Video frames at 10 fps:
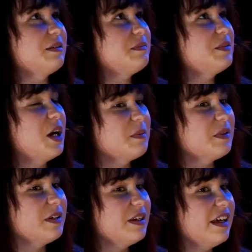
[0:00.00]
time
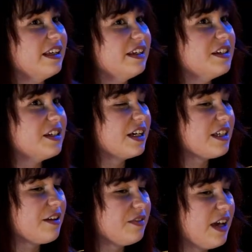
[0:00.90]
in England
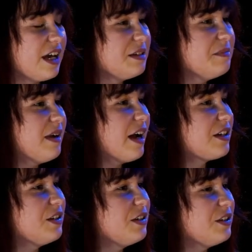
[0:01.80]
definitely had an impact
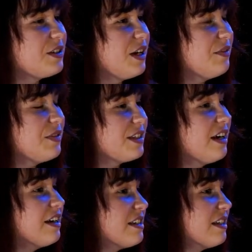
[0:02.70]
on yourself as an
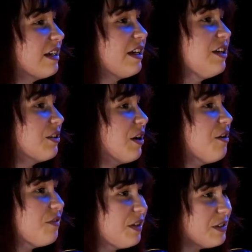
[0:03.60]
artist, getting your confidence up?